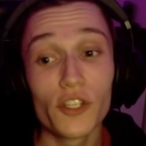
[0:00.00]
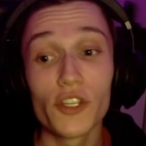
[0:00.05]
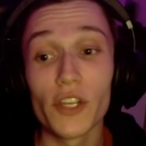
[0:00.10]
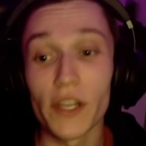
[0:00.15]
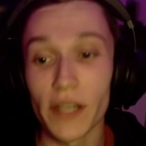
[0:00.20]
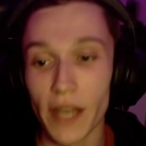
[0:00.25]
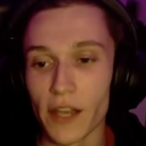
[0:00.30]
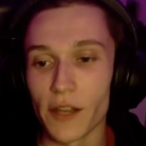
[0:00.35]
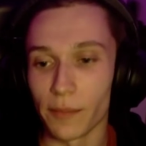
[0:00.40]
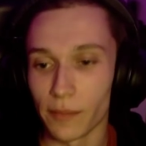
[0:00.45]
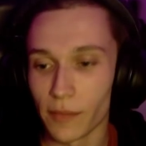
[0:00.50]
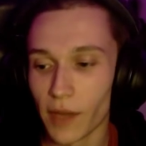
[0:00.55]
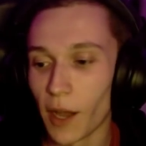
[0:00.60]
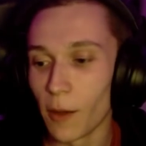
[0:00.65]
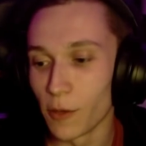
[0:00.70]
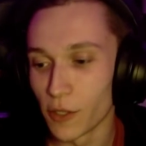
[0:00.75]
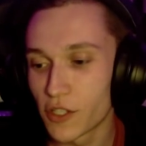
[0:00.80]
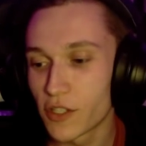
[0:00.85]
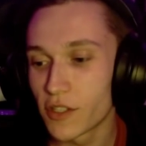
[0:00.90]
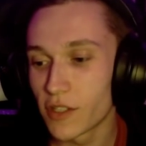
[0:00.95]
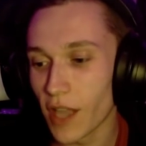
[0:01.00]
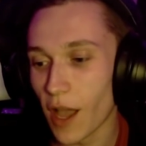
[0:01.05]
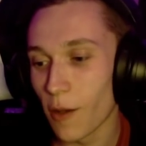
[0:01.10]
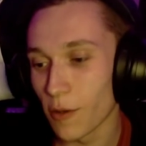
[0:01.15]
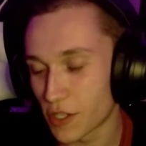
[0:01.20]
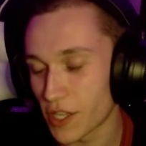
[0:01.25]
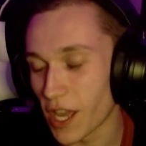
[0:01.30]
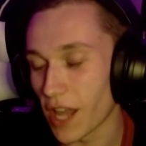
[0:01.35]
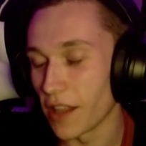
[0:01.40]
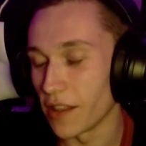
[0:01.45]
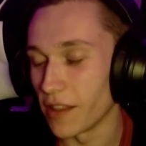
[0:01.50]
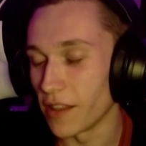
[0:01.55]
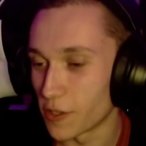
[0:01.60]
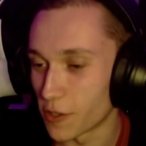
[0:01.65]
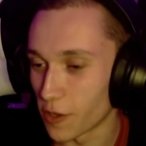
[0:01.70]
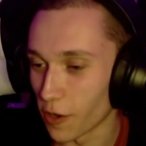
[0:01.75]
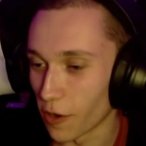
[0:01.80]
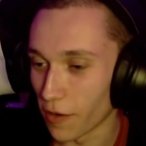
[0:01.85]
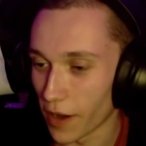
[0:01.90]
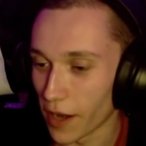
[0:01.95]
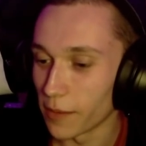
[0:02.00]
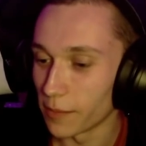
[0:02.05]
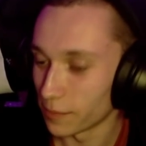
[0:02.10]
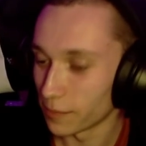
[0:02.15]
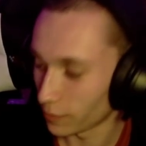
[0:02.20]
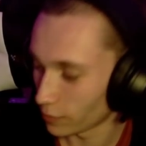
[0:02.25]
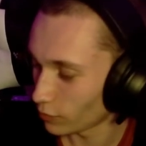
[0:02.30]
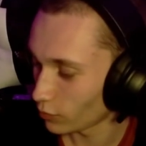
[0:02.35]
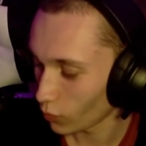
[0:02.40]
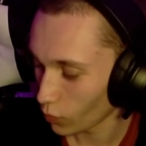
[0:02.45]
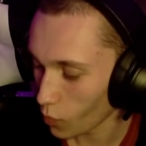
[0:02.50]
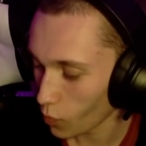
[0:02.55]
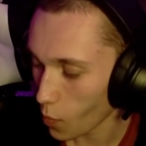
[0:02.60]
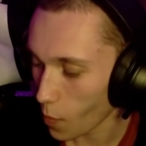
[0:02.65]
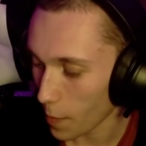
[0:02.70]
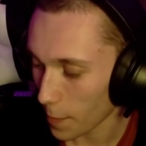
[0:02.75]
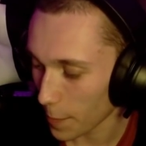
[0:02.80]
She did. I was sat by the toilet.